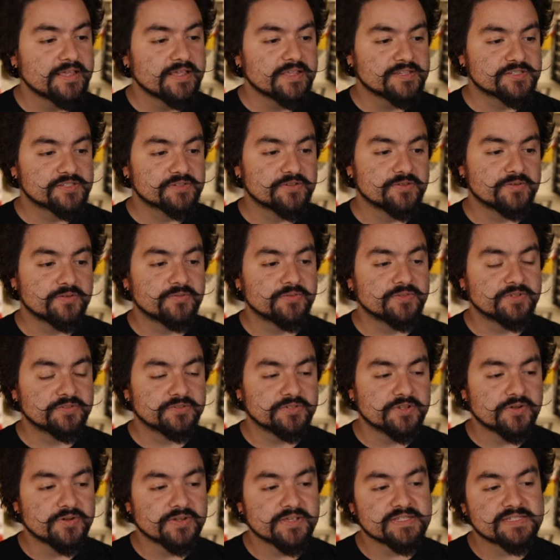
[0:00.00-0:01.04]
So you'll
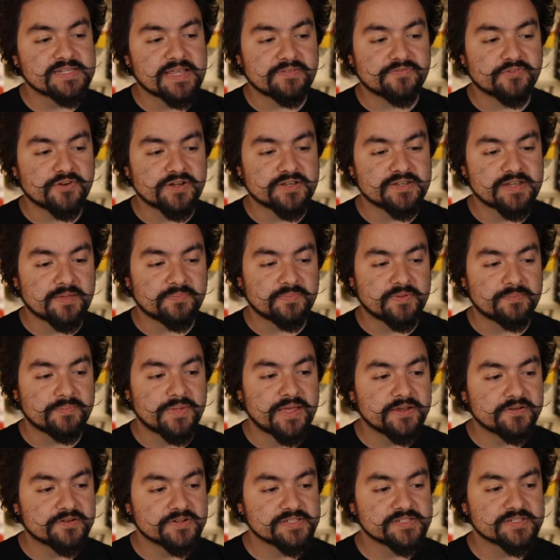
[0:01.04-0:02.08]
notice after I type in
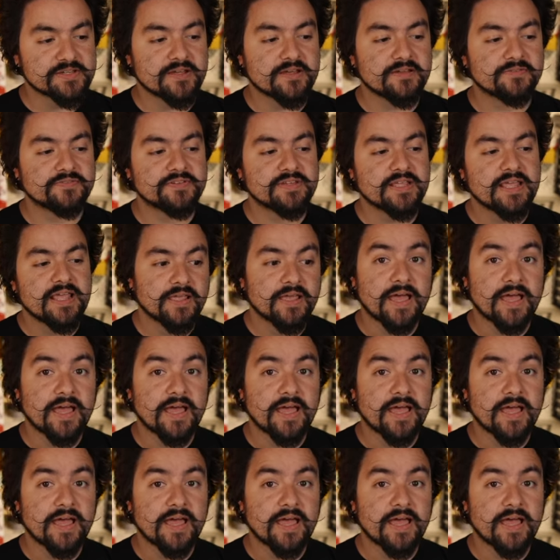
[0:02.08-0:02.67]
Microsoft,